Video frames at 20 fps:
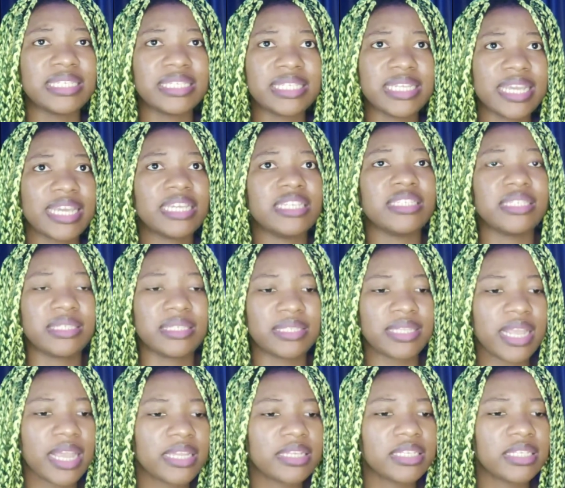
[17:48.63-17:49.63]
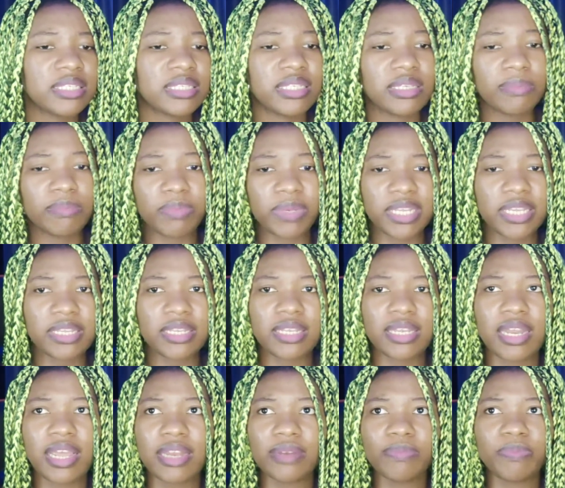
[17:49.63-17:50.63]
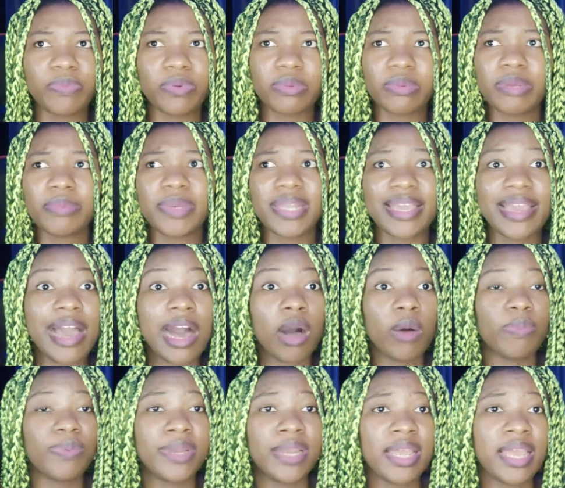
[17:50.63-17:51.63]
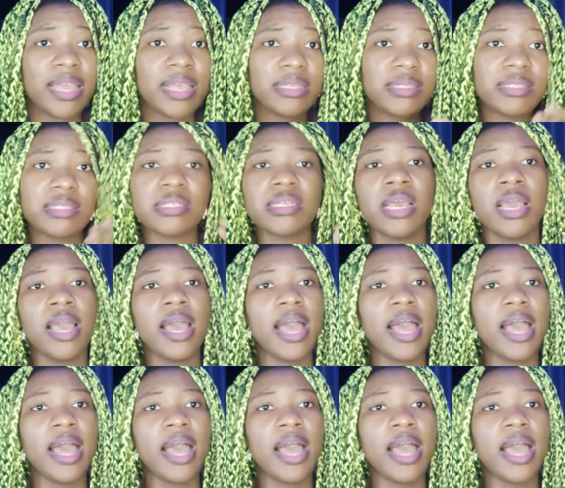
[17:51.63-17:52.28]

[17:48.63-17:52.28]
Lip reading: they're standing there bleeding and probably helpless.